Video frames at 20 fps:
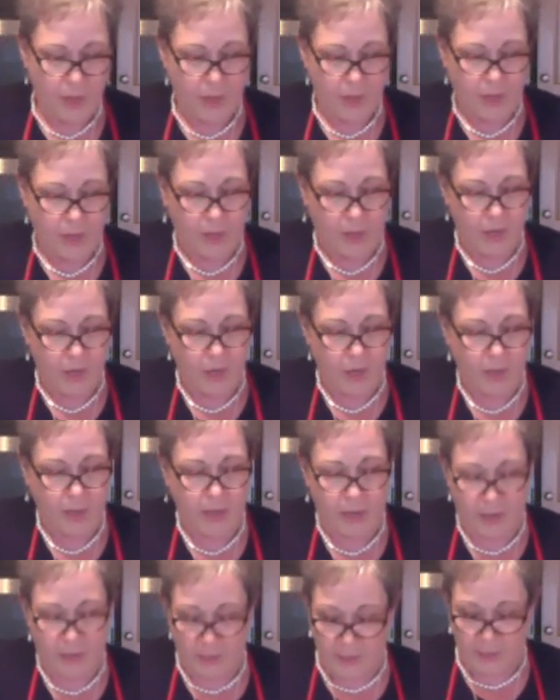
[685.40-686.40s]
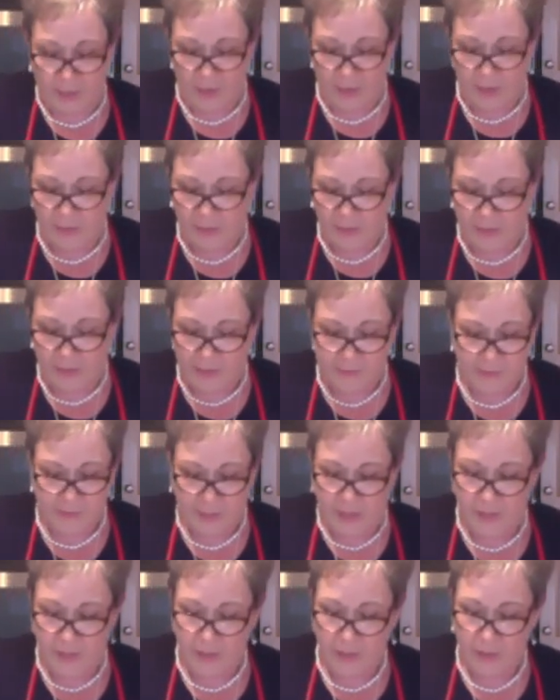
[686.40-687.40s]
And again, like I
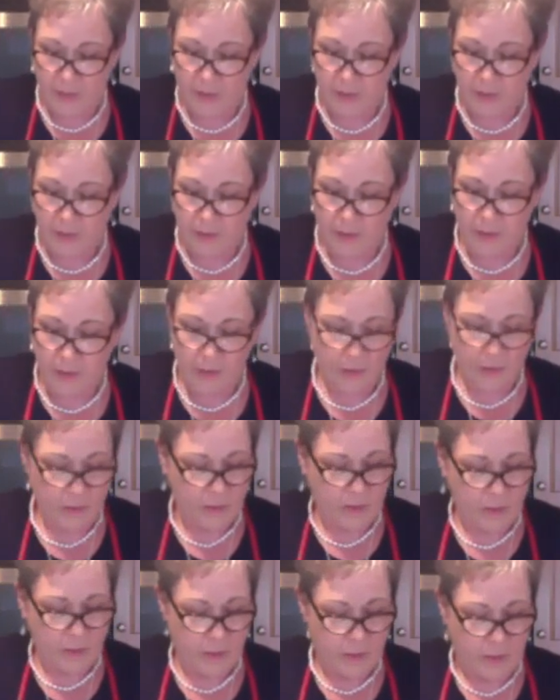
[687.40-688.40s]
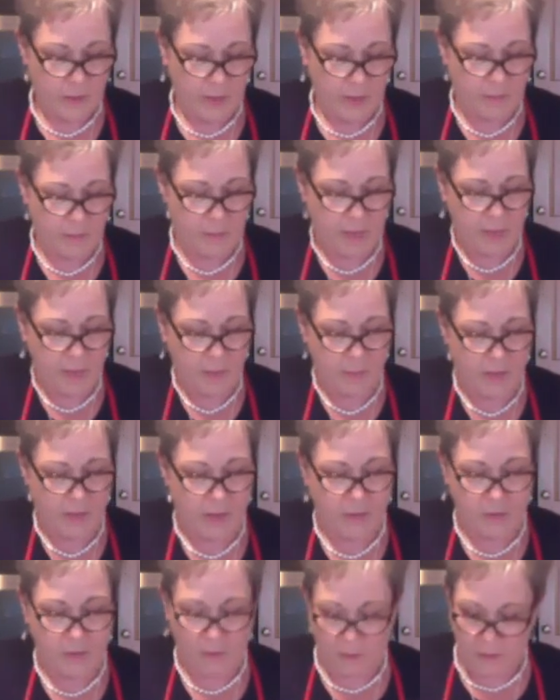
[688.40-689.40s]
said, I'm not a
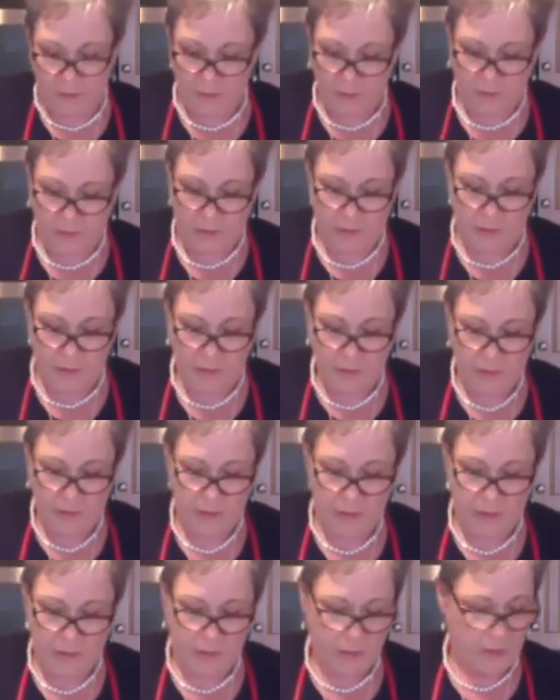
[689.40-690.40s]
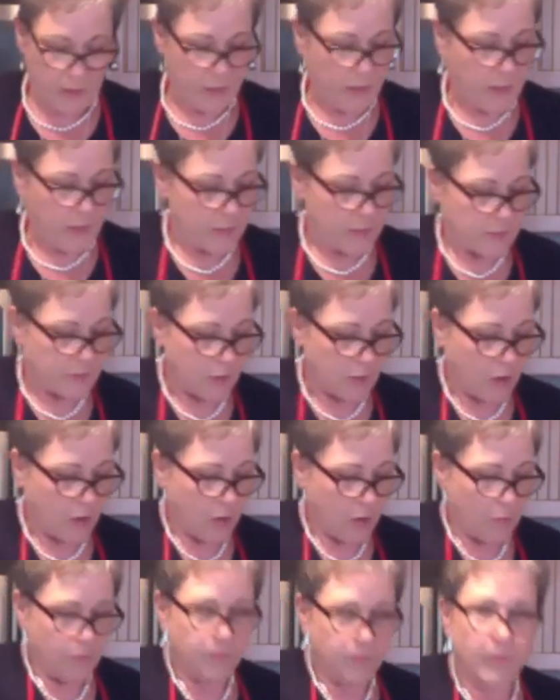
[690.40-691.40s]
baker. So
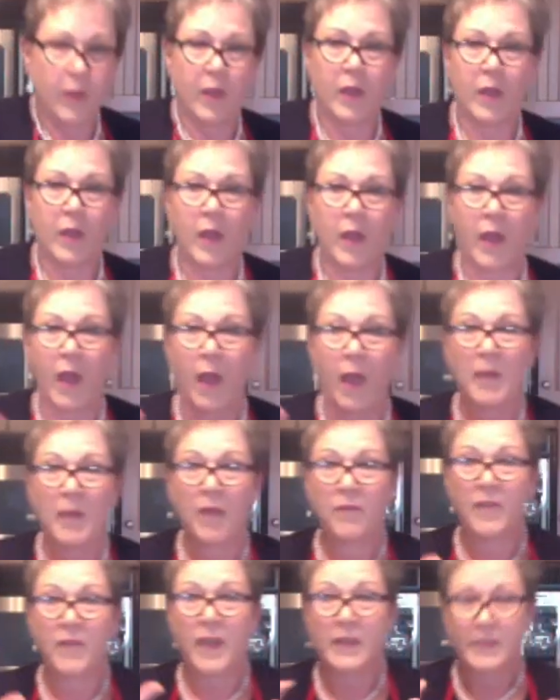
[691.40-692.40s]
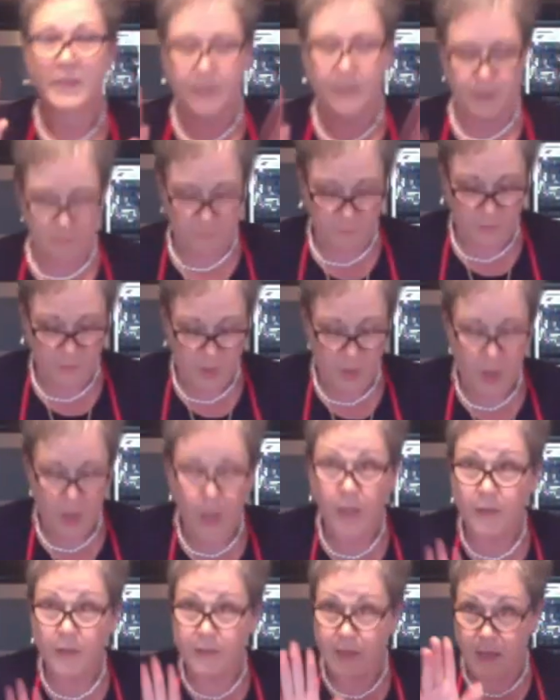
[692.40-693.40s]
I'm not fancy.
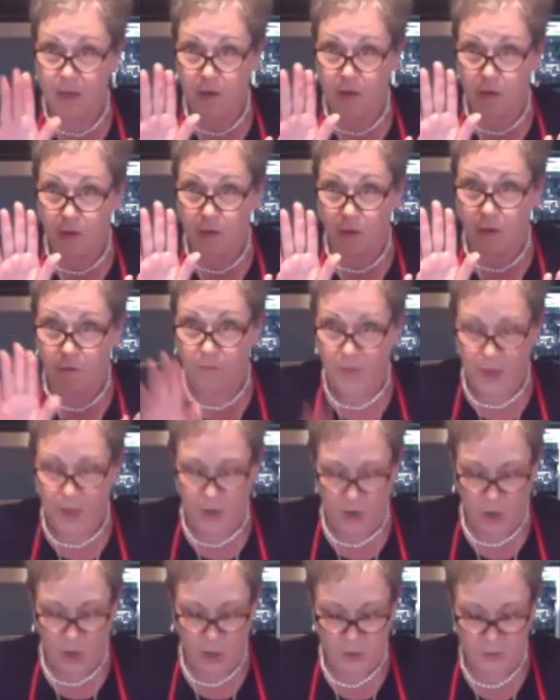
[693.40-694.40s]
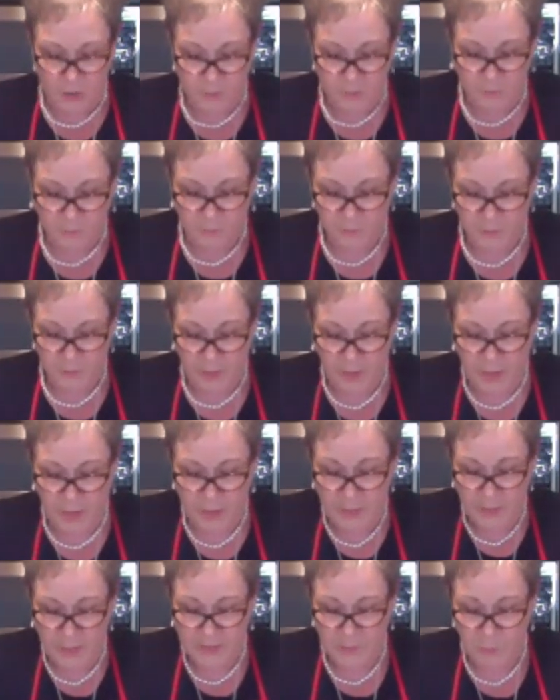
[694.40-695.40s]
Take your little fingers and
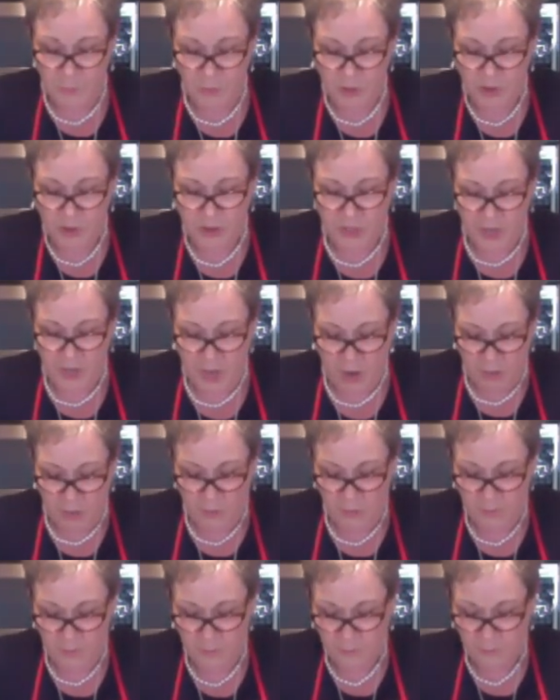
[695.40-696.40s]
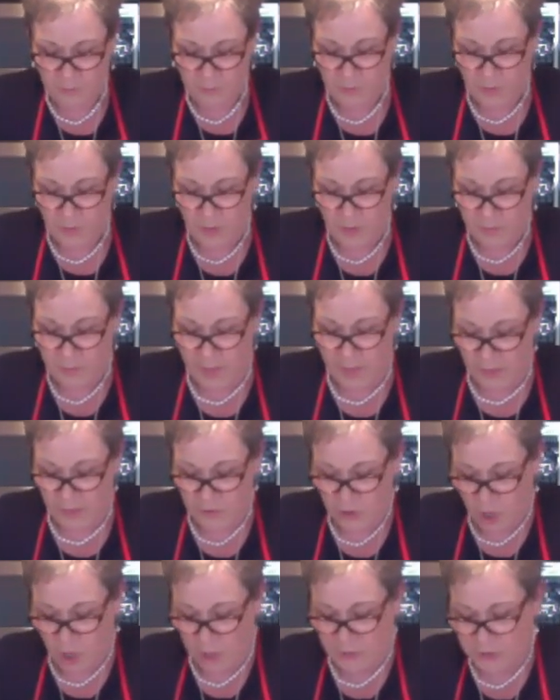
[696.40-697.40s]
let's mush down that
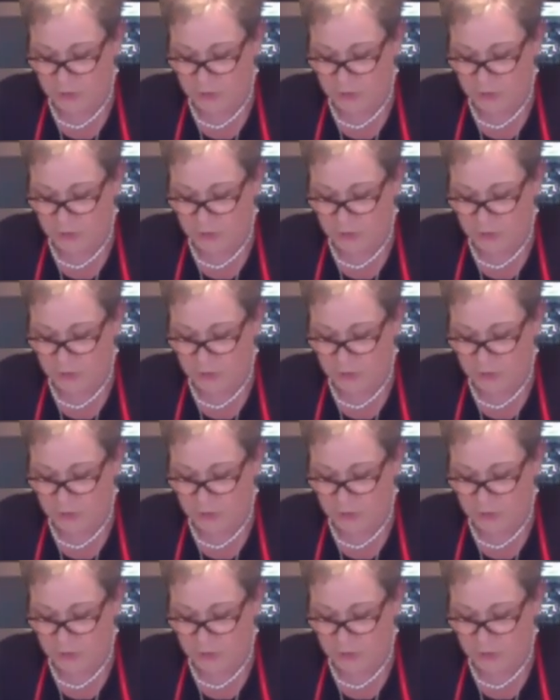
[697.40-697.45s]
chocolate